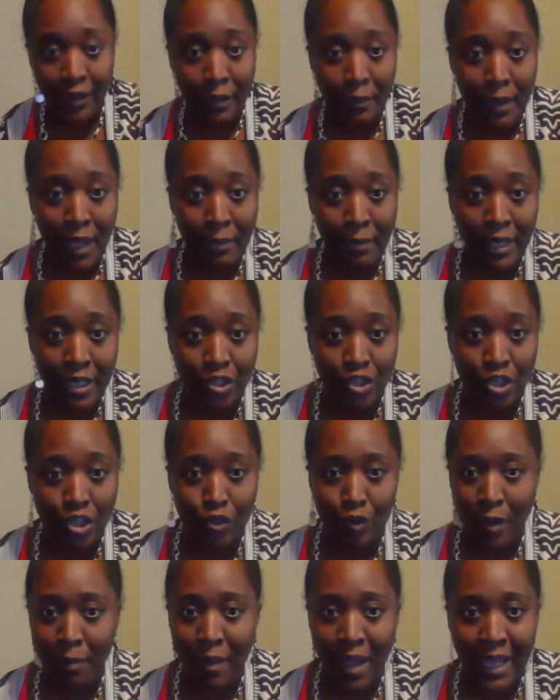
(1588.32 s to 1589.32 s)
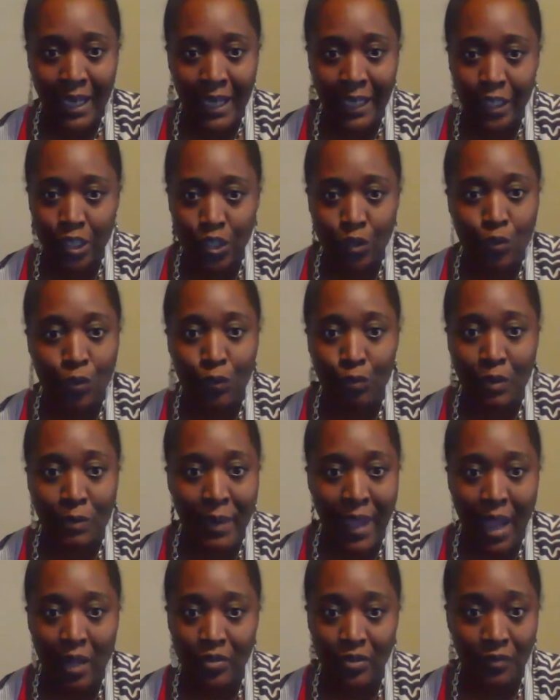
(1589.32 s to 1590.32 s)
out and I buy my ginger, I buy like two, three
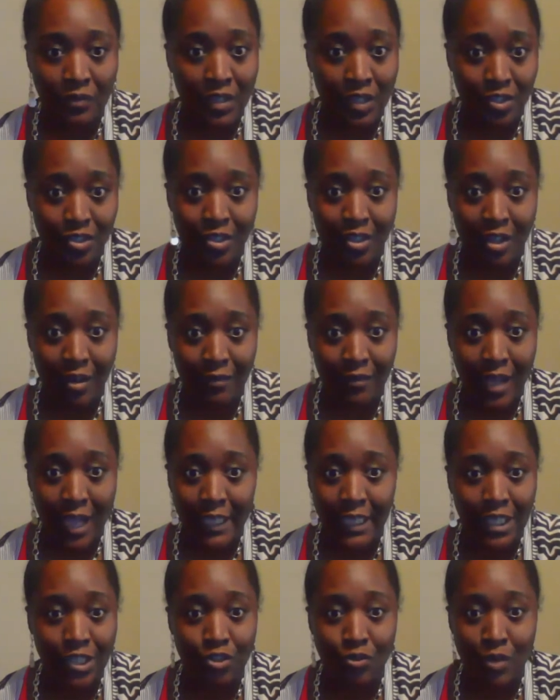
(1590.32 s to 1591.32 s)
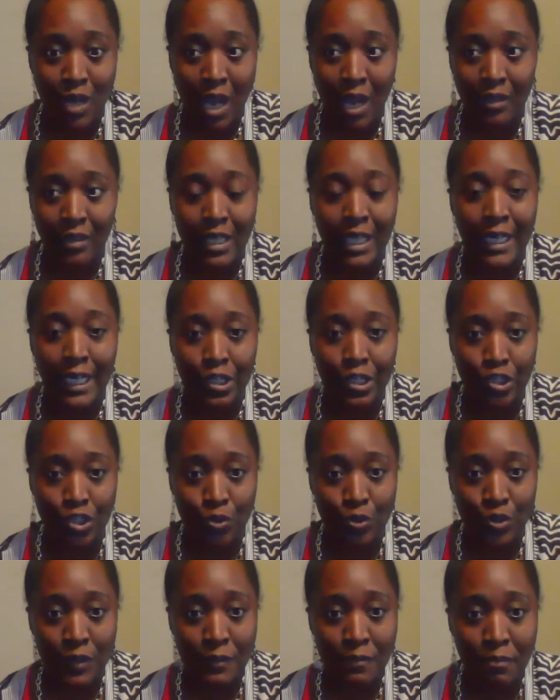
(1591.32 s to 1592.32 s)
pounds of this stuff. I kid you not. And I
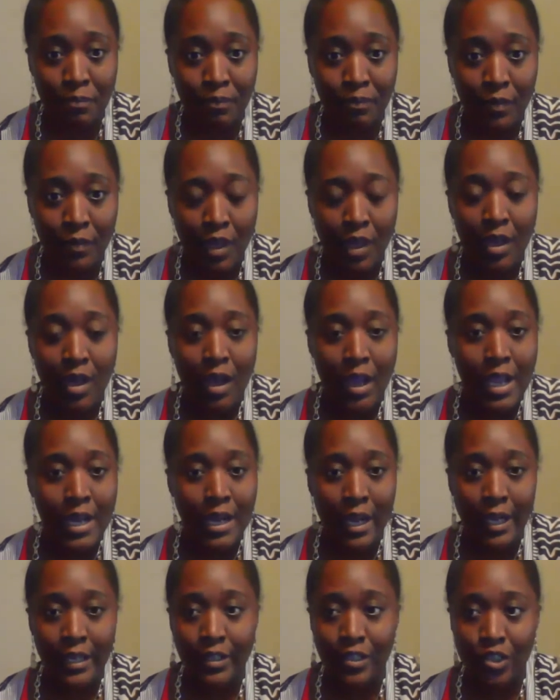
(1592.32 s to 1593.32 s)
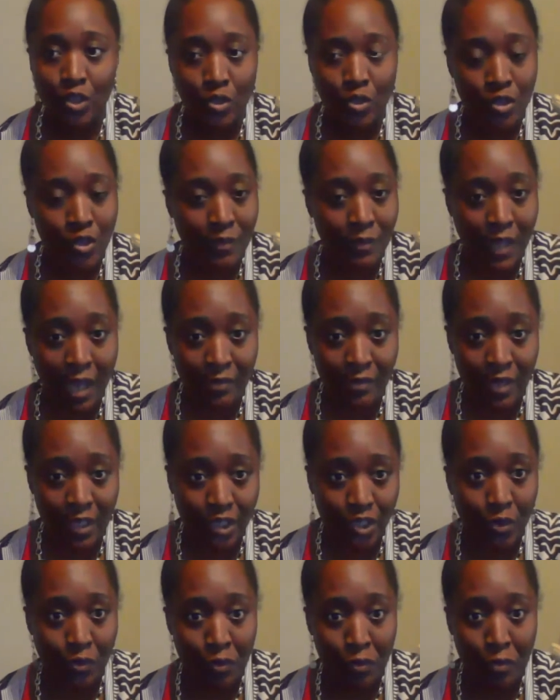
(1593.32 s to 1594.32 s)
juice them. And I sometimes I
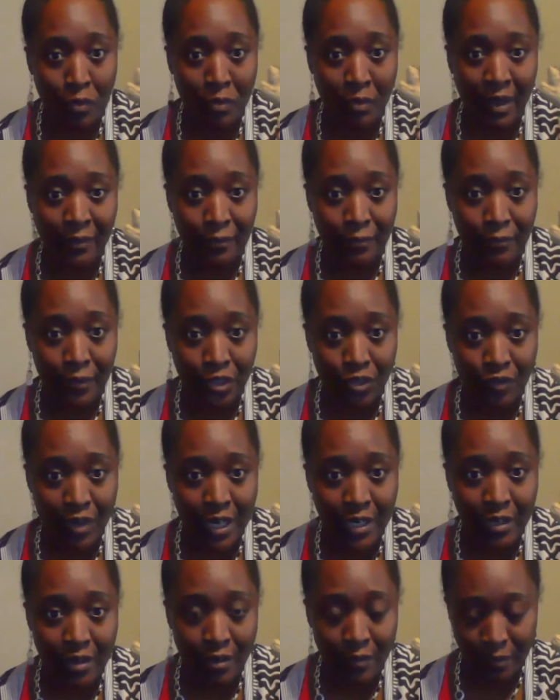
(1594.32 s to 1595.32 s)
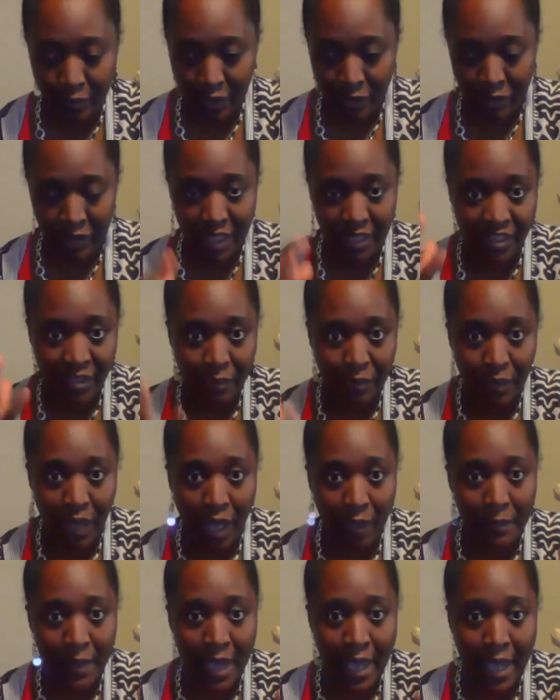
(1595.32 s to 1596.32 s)
store them in my refrigerator, put them in a
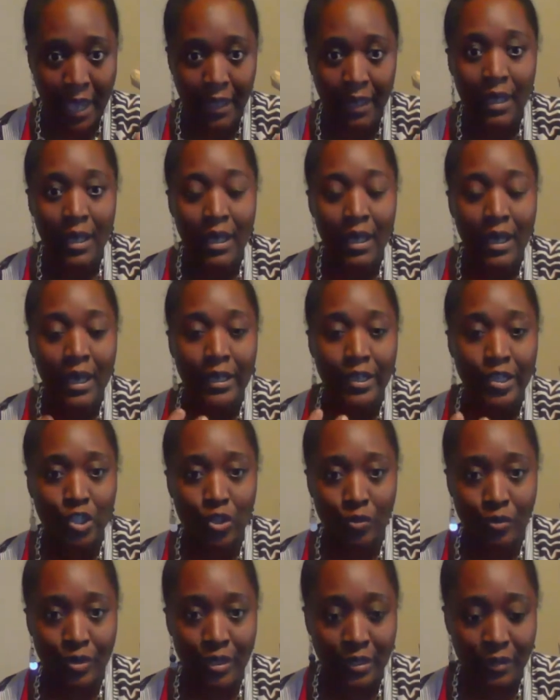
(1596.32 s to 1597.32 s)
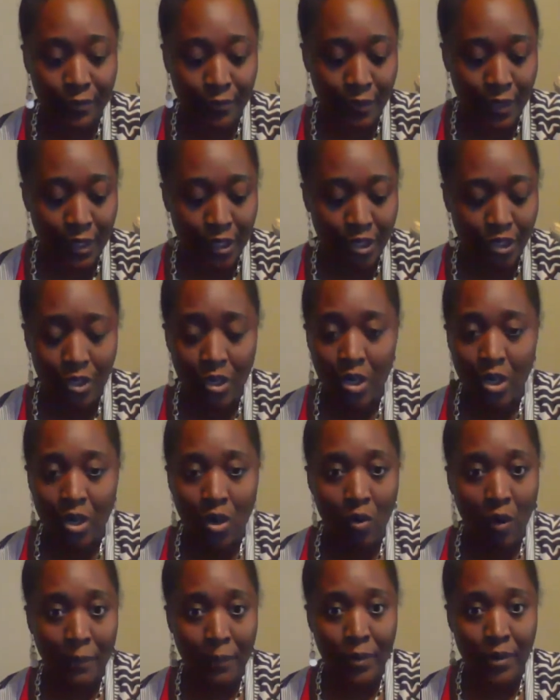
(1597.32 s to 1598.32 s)
Ziploc bag and store it in the fridge.
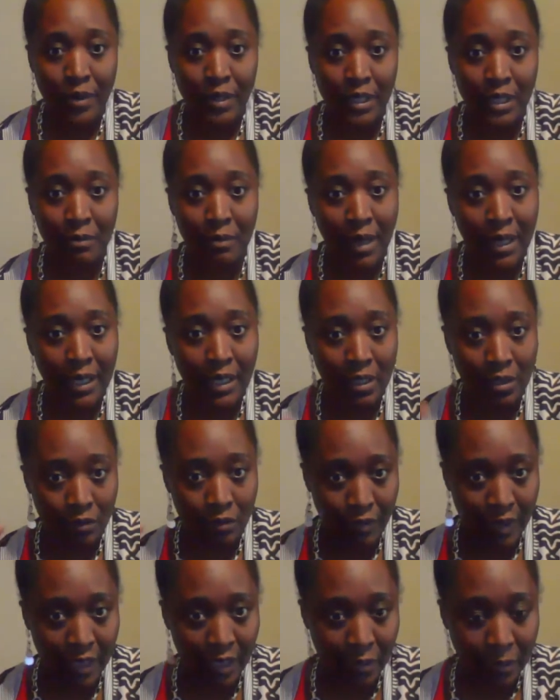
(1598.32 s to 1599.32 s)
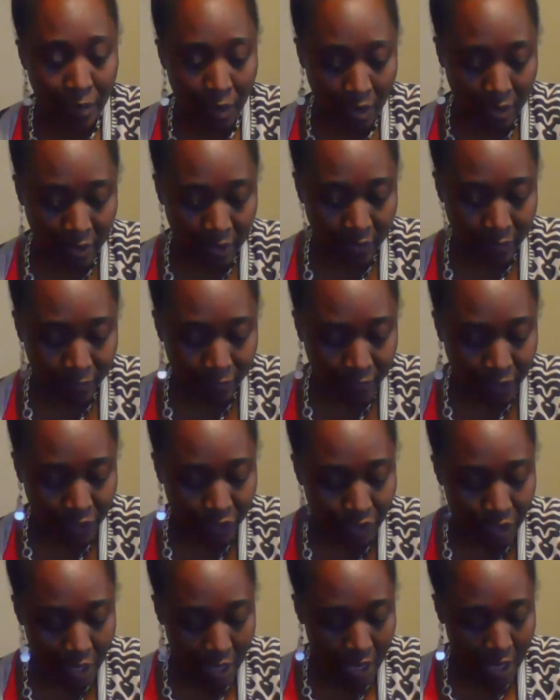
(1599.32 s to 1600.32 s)
Or I put it in my in a regular part of the
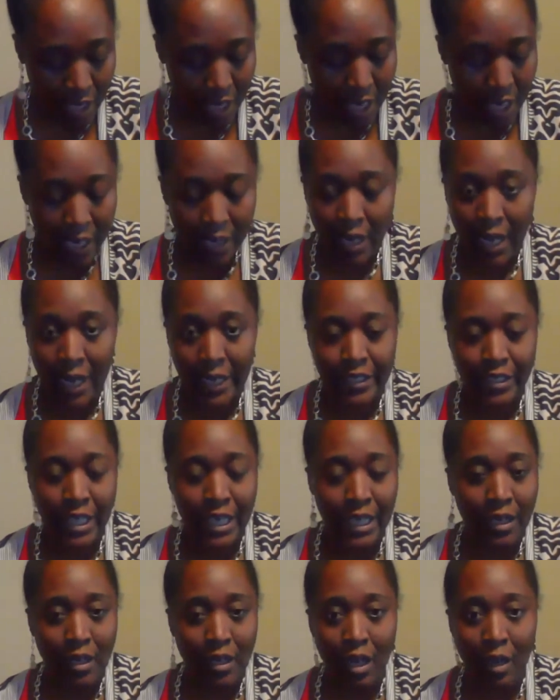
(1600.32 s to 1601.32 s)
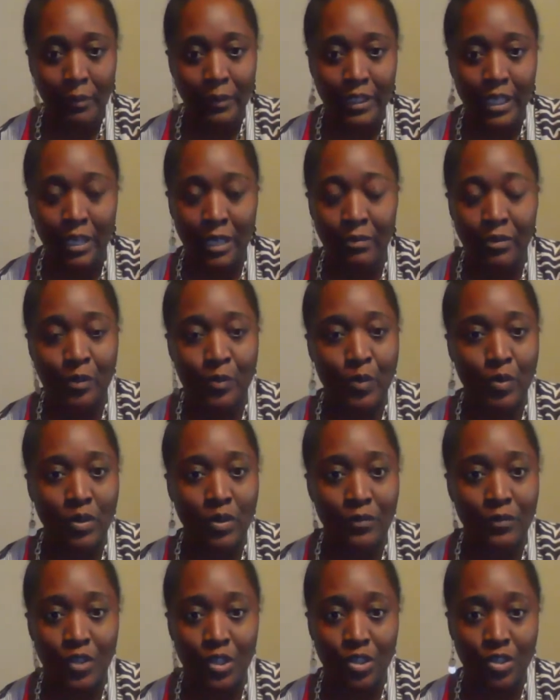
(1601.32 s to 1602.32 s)
fridge, and I take a couple
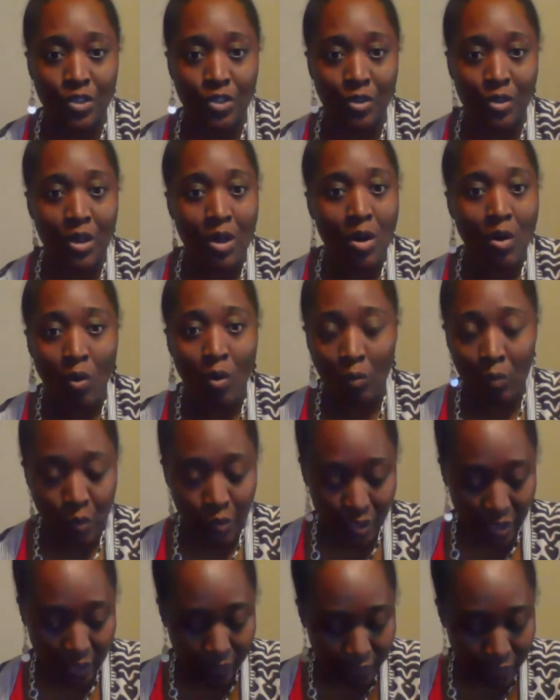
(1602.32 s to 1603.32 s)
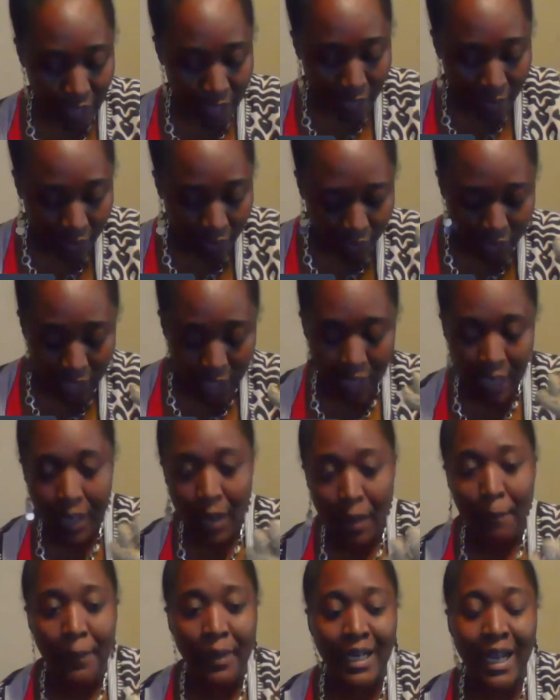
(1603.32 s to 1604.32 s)
tablespoon of ginger almost every day. Okay,
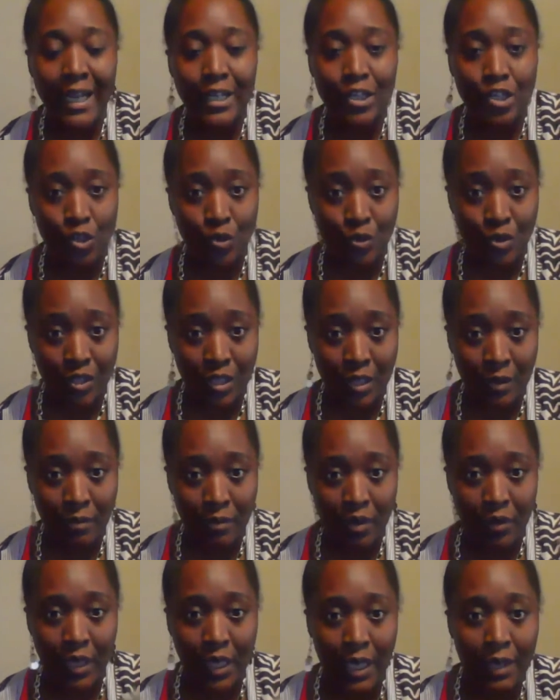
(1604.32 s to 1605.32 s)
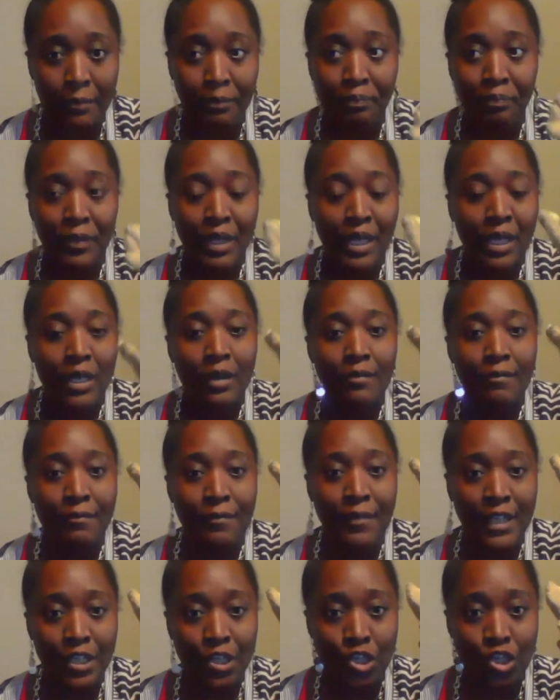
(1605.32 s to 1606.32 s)
but I juice them. Okay,
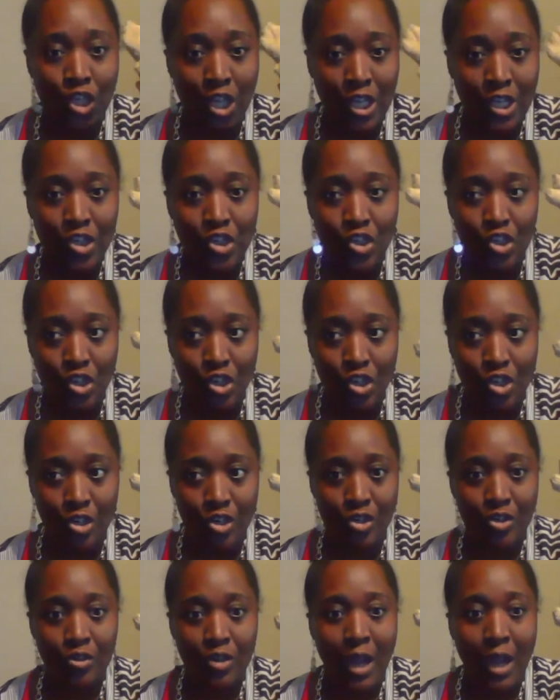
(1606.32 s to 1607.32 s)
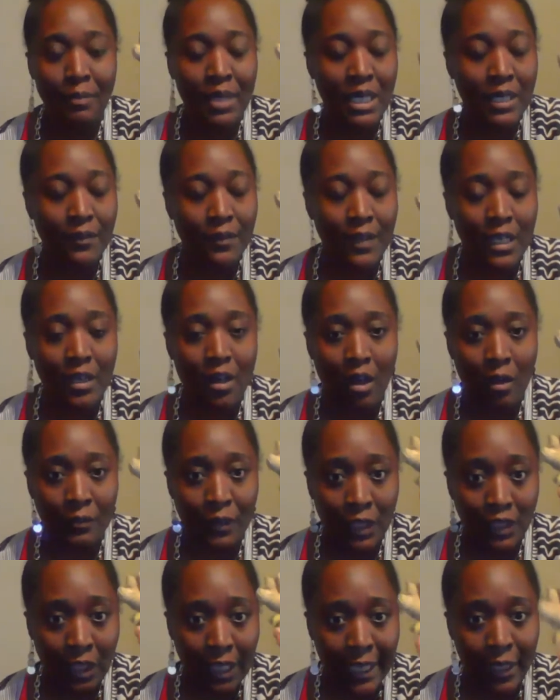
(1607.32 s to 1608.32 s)
the ginger, I mean the
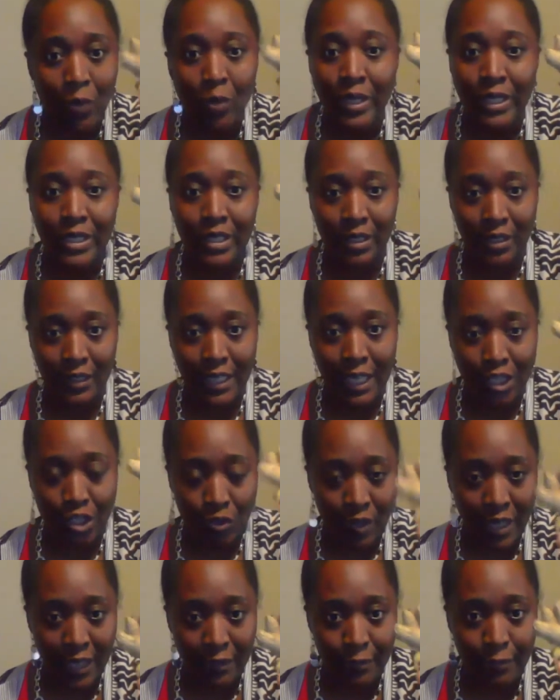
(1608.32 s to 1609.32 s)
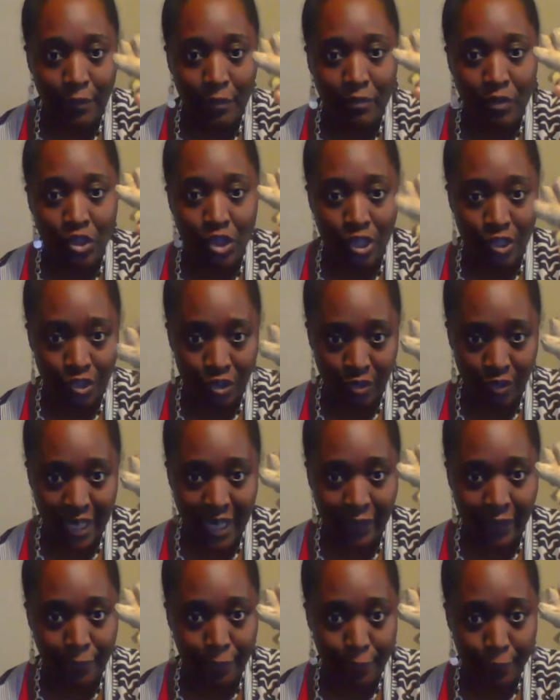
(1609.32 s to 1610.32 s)
um the liquid that you get from ginger,
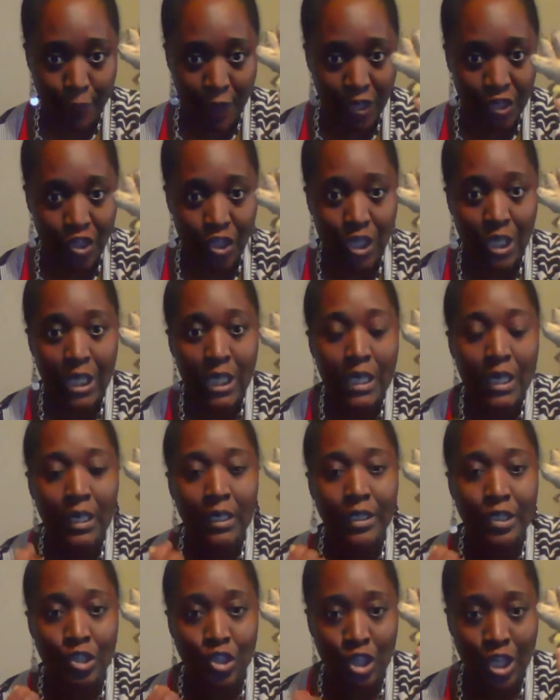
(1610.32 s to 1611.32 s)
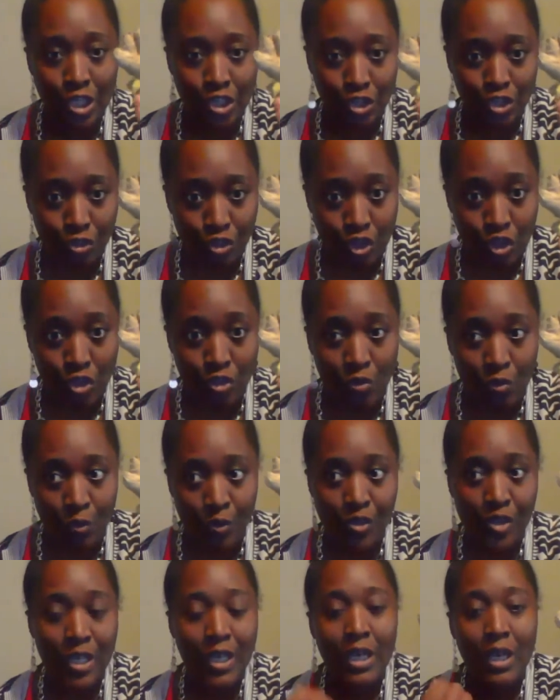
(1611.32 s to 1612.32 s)
that fresh ginger
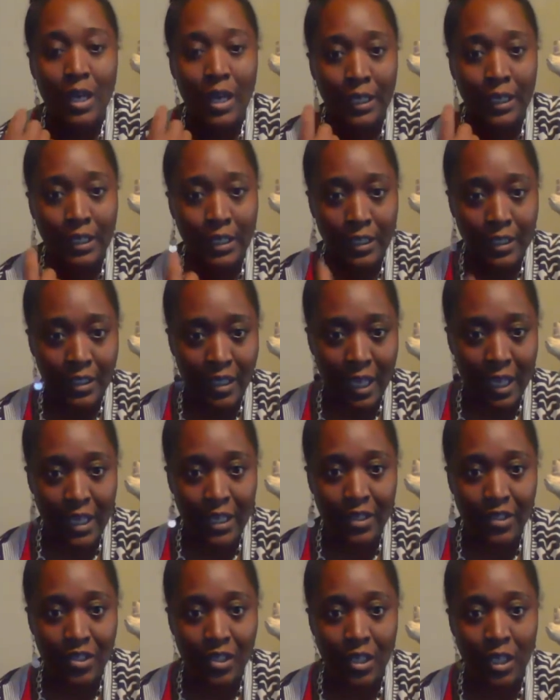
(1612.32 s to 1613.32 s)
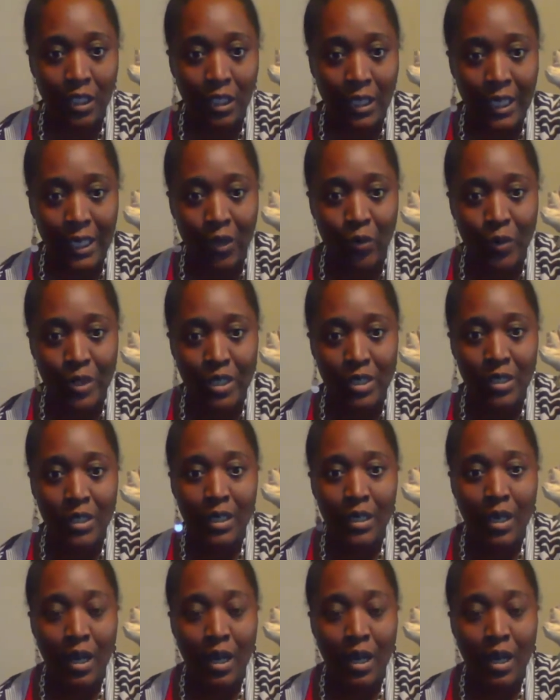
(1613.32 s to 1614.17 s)
juice, it contains a liquid,